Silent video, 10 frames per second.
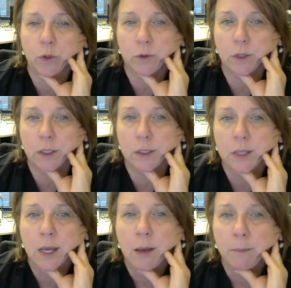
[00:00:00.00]
you this.
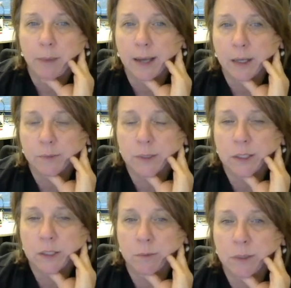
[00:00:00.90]
Backup
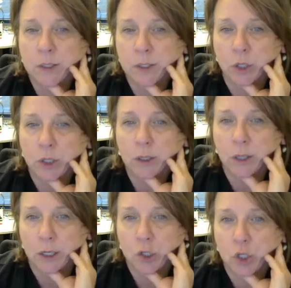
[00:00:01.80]
system in
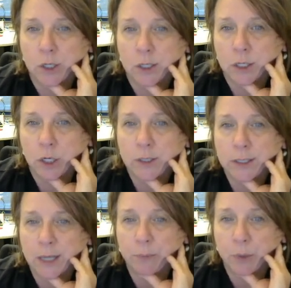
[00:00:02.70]
circulation,
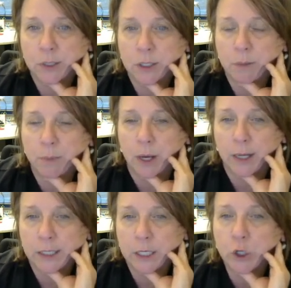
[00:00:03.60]
decreased output to the
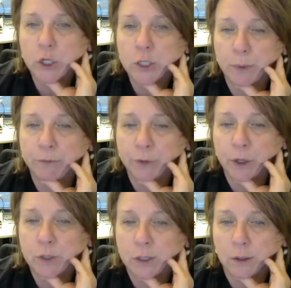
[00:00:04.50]
body, decreased blood flow
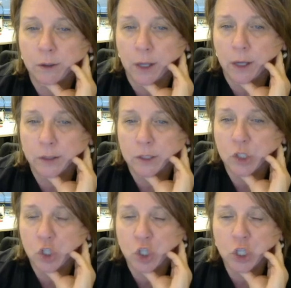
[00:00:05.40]
to the lungs.
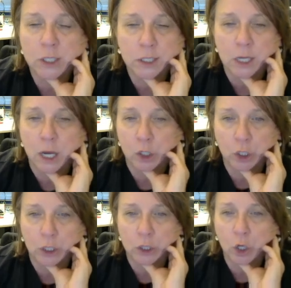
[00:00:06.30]
It's just not
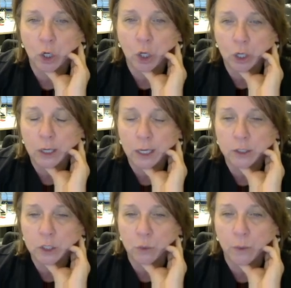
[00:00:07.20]
good. The heart
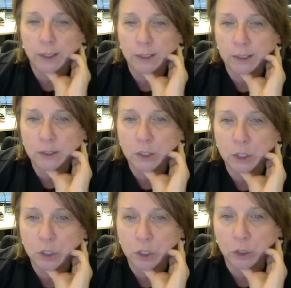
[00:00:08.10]
can't do what it needs
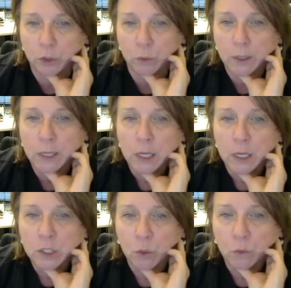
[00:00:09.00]
to do.
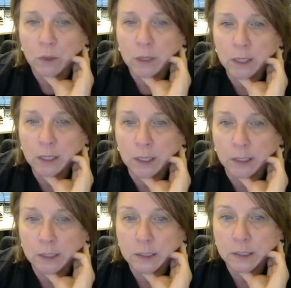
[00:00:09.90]
So
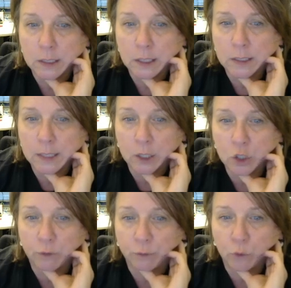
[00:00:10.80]
this is
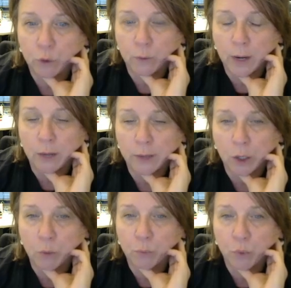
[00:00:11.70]
actually fluid around that
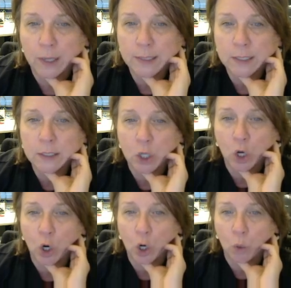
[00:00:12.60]
compresses the
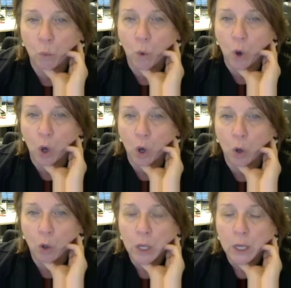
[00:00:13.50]
heart
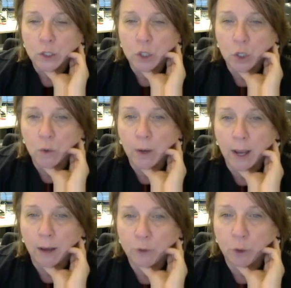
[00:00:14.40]
wall. So you
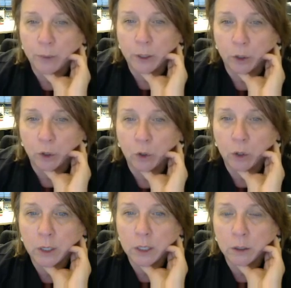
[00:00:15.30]
have your
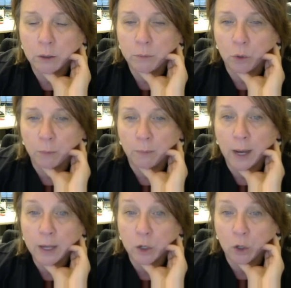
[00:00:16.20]
pericardium, your
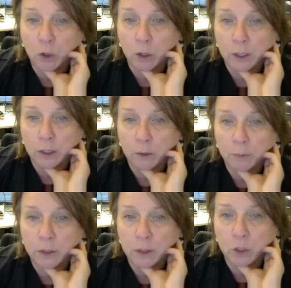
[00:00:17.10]

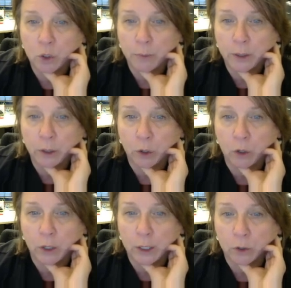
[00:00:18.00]
myocardium, and then your
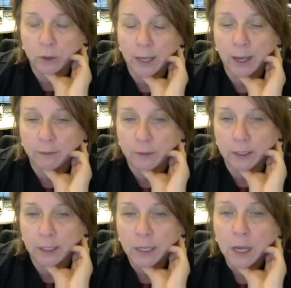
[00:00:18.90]
pericardial
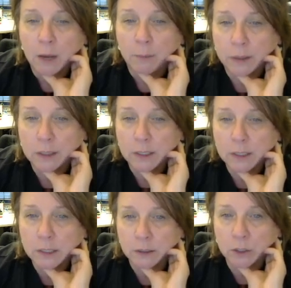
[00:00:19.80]
cavity. But
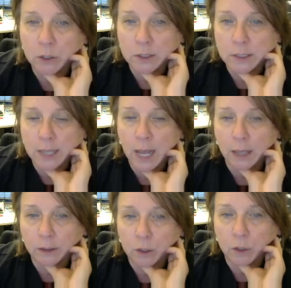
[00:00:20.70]
this little
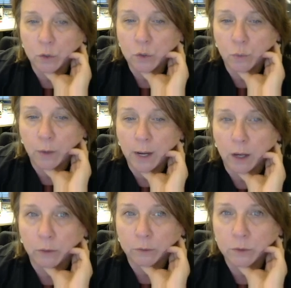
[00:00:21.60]
sac that goes
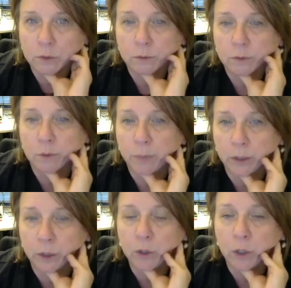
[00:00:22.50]
around the
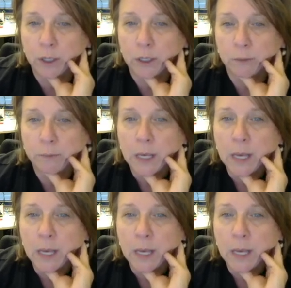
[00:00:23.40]
pericardium,